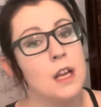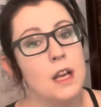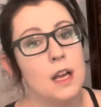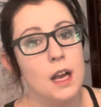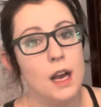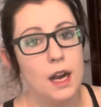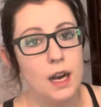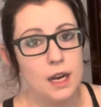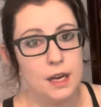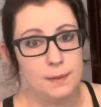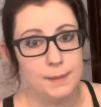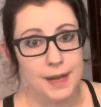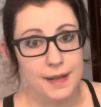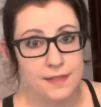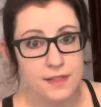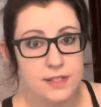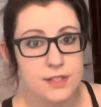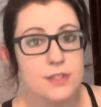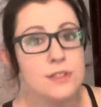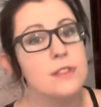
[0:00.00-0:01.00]
and
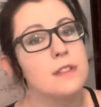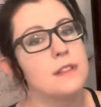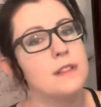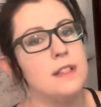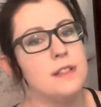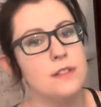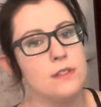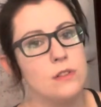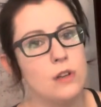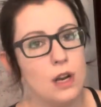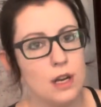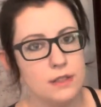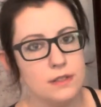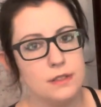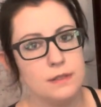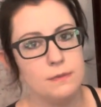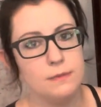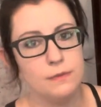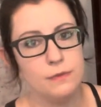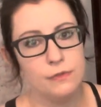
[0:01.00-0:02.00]
this is
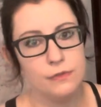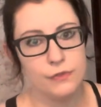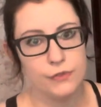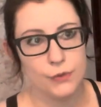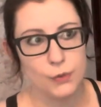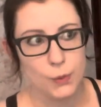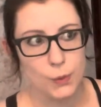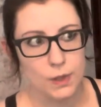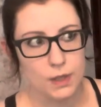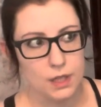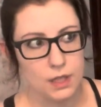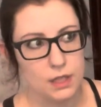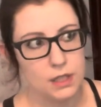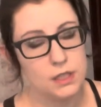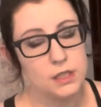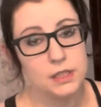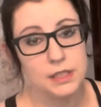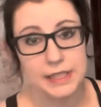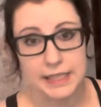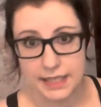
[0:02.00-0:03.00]
awesome for
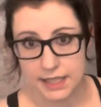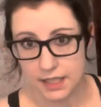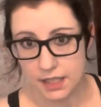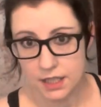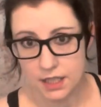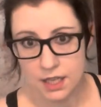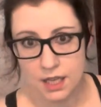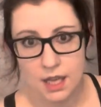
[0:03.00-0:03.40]
cleaning.